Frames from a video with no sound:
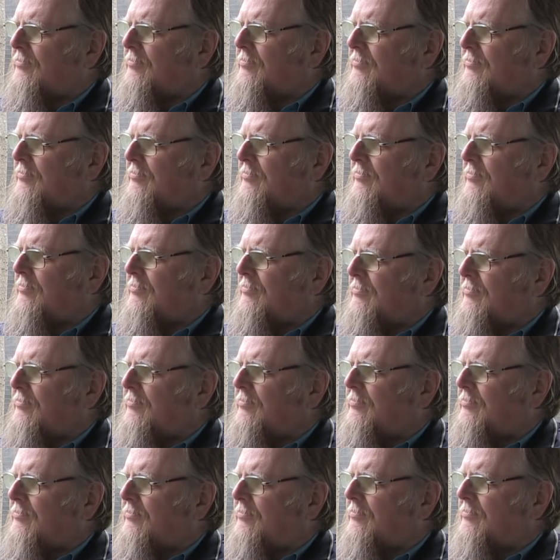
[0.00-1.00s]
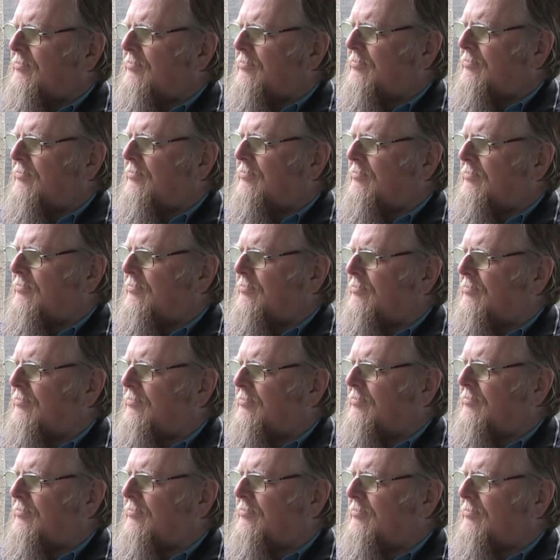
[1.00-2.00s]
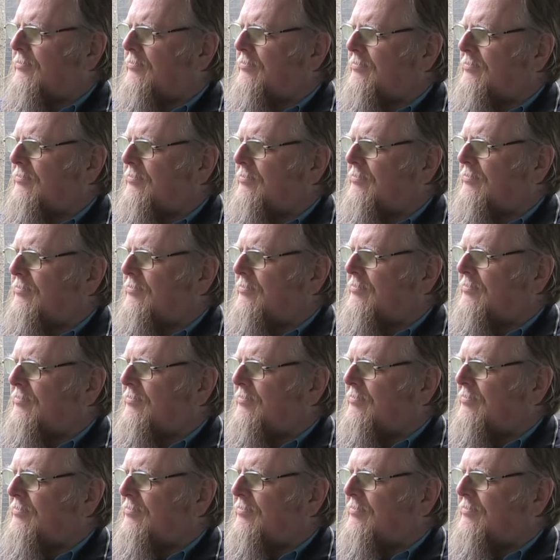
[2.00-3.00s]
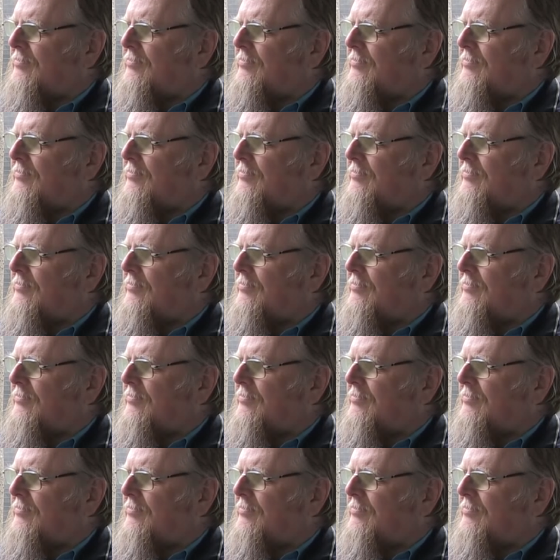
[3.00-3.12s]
The person shown says nothing.